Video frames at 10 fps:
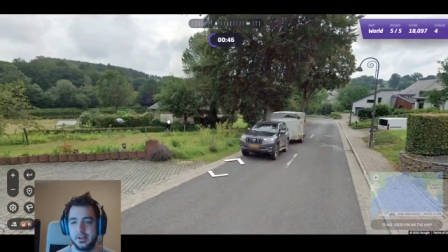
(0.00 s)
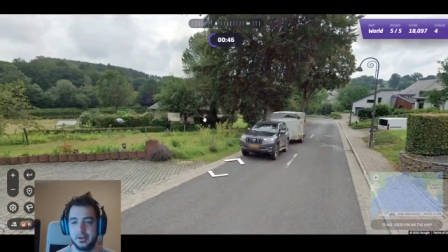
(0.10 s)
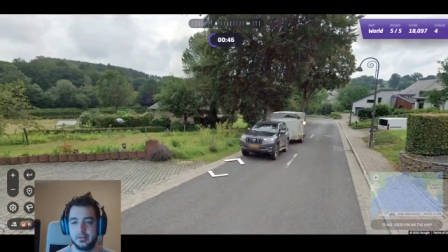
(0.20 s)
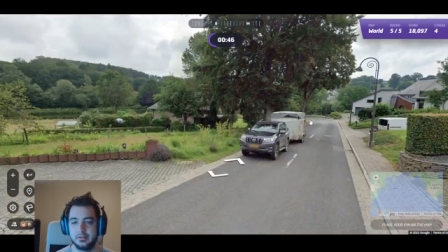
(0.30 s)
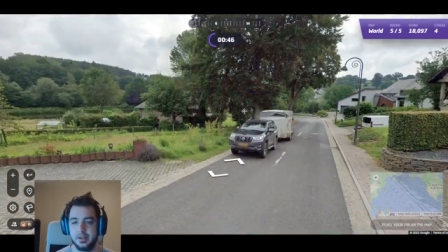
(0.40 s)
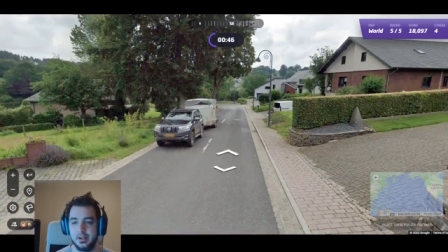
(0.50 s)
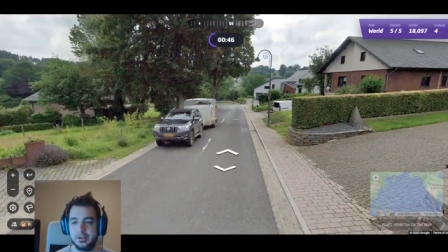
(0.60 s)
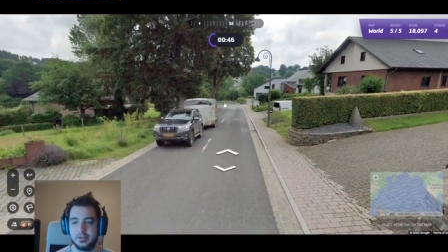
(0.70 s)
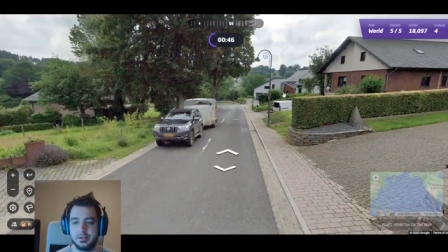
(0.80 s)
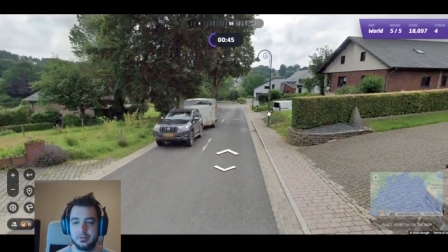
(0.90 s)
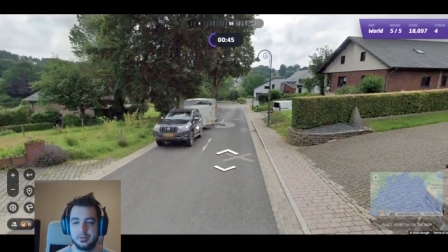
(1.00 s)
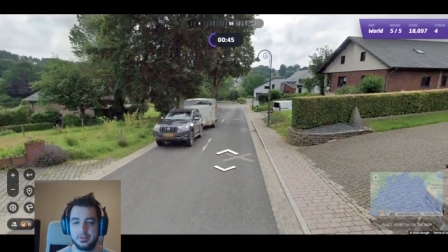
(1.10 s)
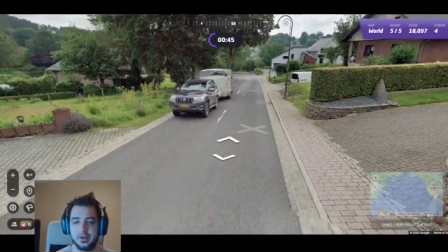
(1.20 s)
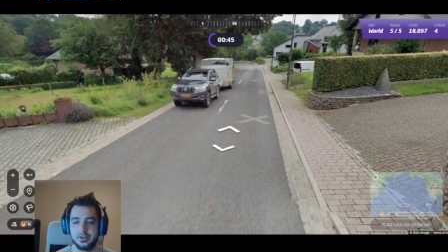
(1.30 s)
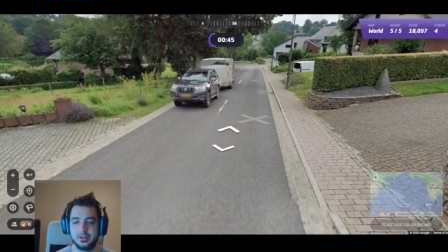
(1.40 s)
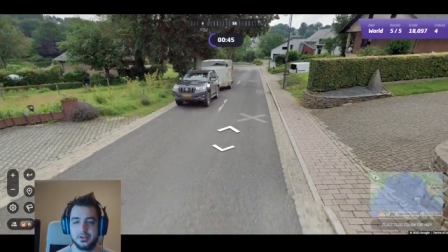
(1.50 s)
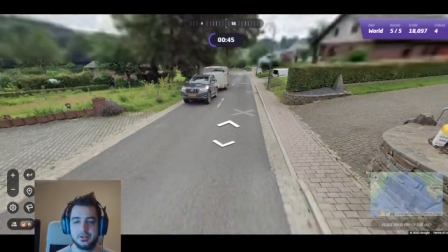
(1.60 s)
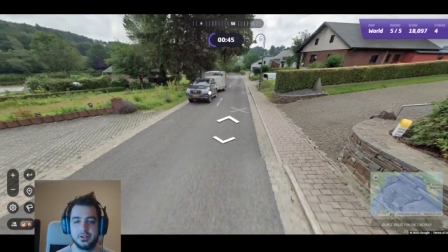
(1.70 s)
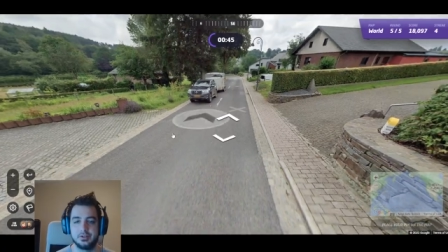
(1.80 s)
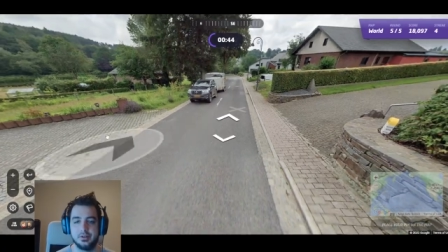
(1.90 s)
now. Just a little strange, because
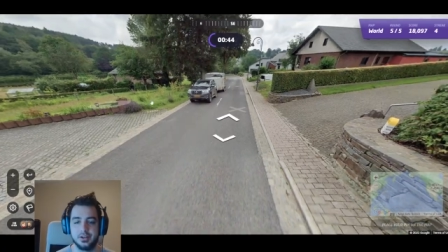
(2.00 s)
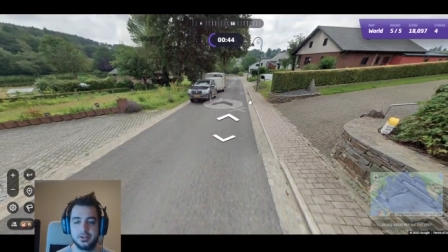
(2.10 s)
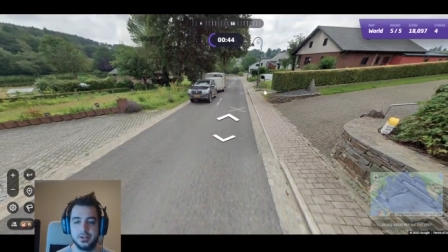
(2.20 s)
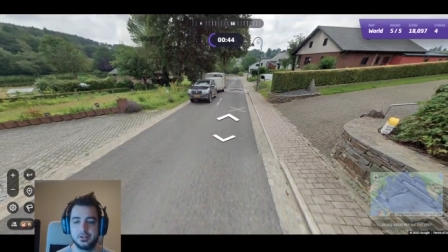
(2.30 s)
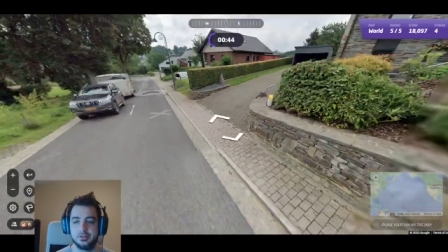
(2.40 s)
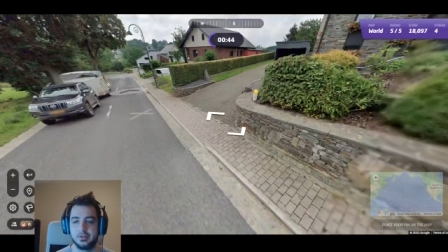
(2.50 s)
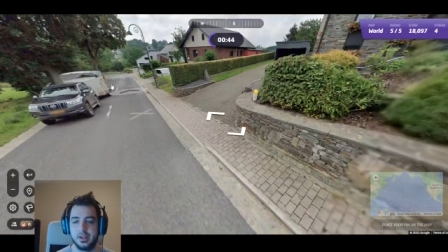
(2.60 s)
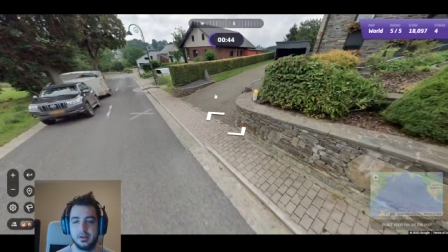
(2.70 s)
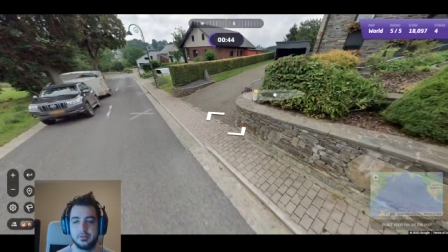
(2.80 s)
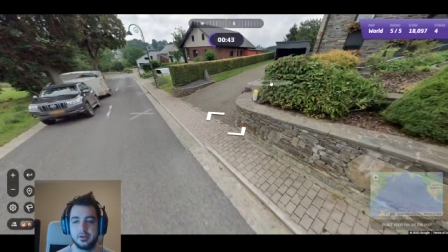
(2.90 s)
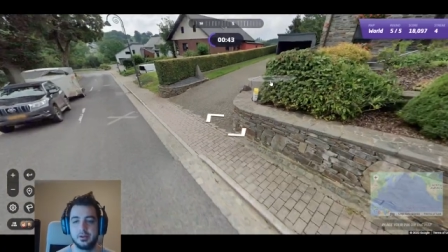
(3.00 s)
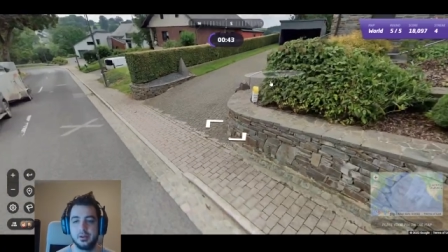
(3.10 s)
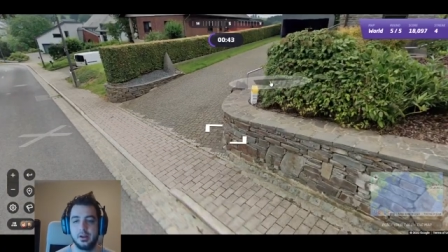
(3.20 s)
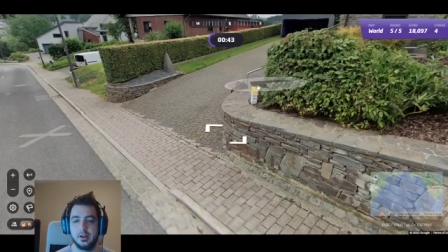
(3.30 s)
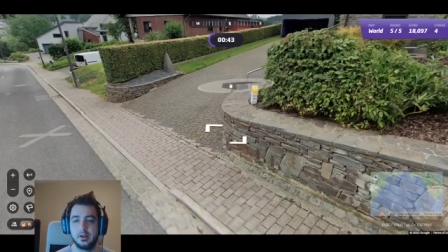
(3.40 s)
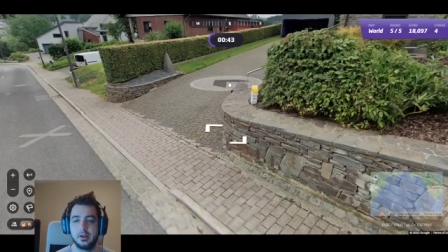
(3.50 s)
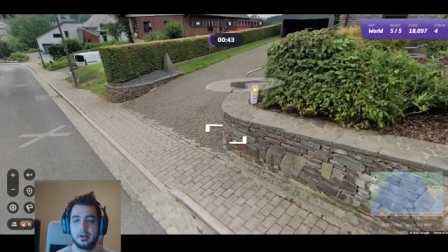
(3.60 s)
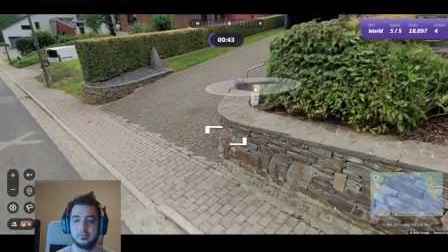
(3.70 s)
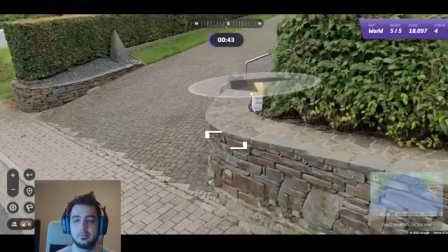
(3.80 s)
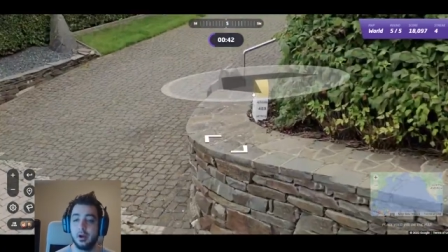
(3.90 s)
usually you have that Gen 2 camera.
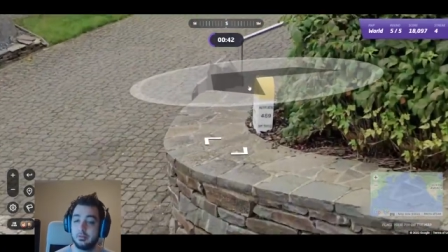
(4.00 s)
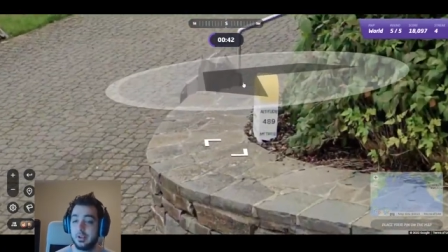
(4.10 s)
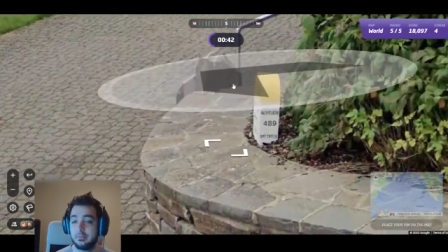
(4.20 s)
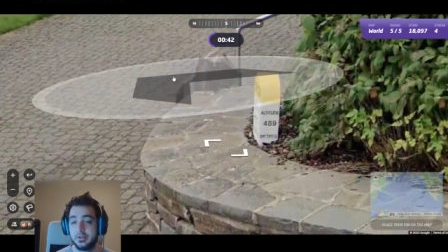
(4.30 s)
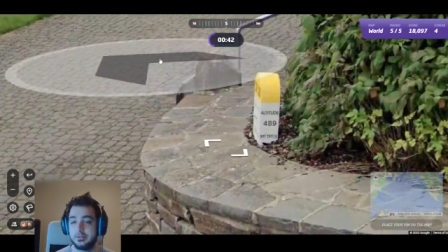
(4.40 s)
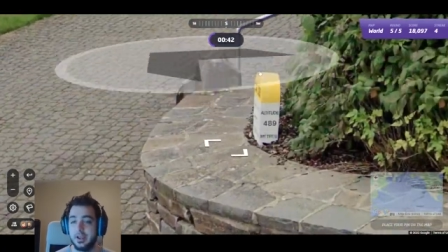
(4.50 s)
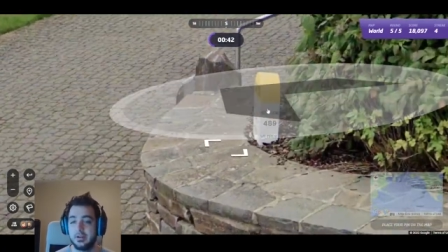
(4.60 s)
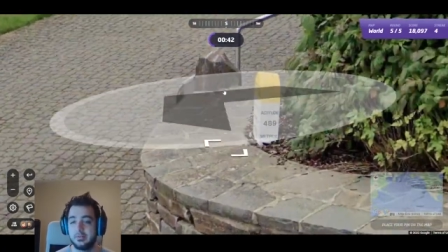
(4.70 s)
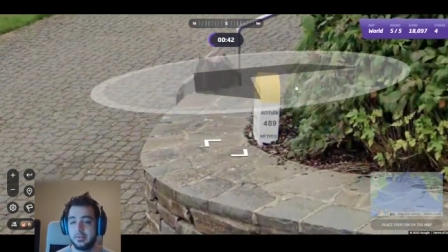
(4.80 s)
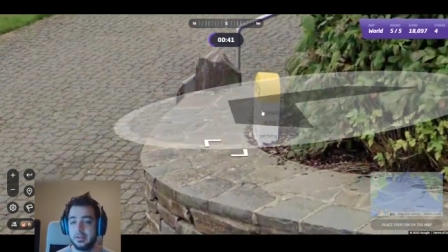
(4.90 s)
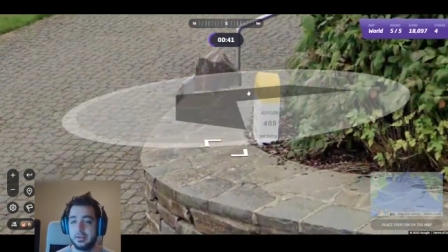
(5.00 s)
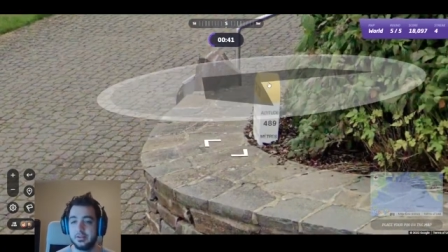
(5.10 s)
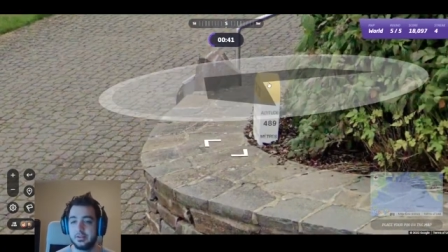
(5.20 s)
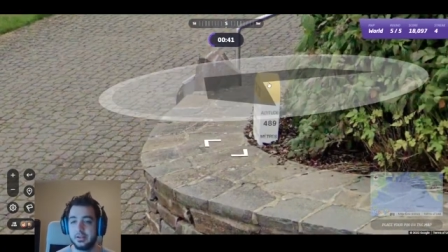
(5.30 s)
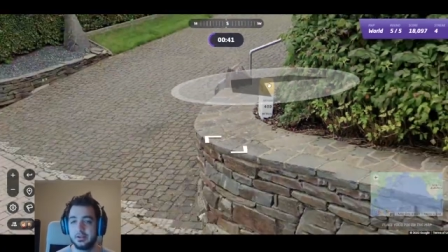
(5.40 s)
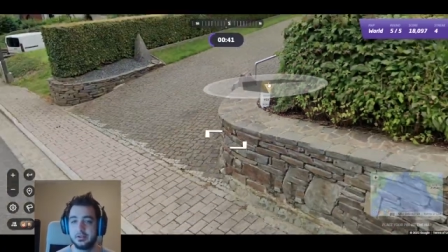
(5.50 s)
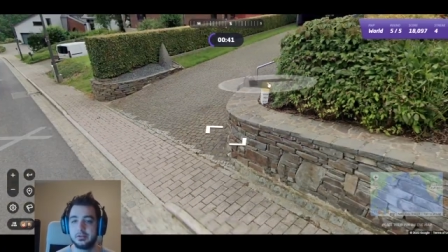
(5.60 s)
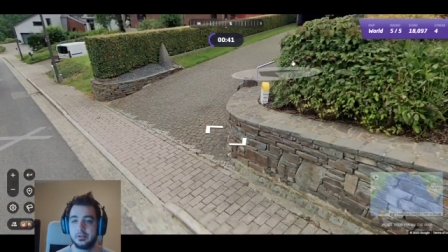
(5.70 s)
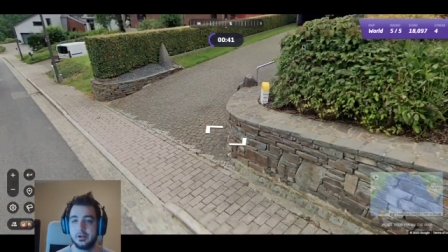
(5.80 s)
Um, oh, and we do have the yellow